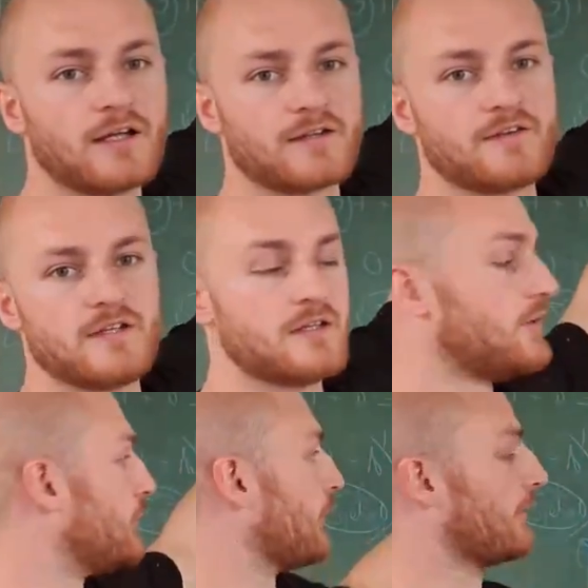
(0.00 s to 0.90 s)
like the
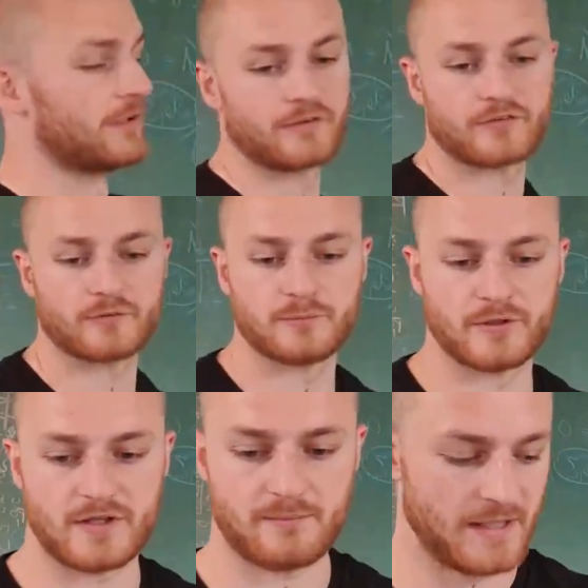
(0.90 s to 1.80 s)
drawing, so I'll
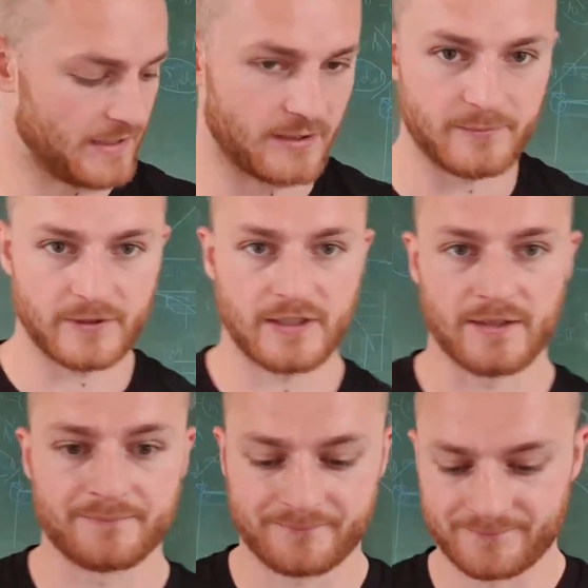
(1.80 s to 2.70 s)
put that back up.
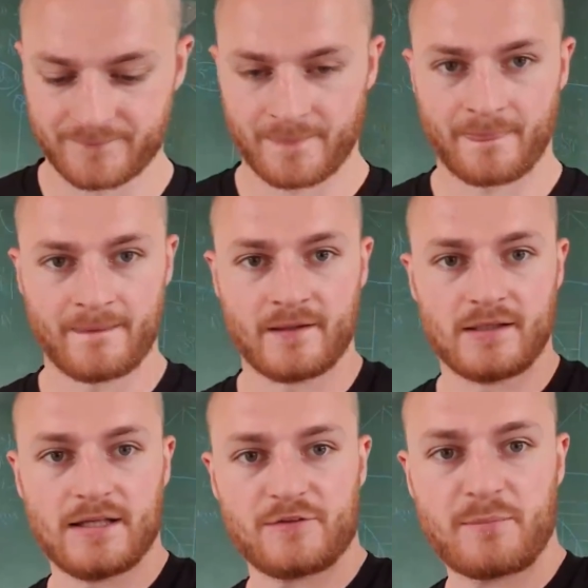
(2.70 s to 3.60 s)
Okay,
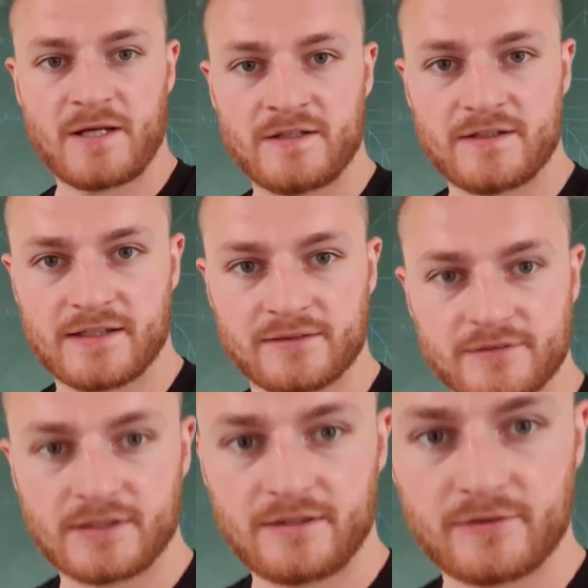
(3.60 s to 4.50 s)
let's pan
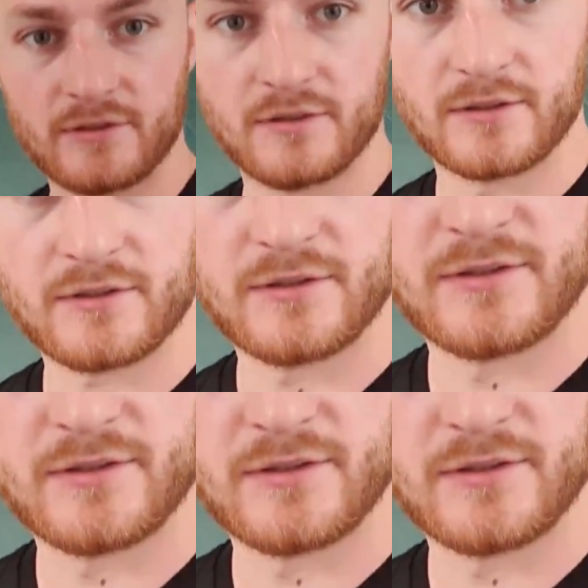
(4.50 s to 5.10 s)
down and have a look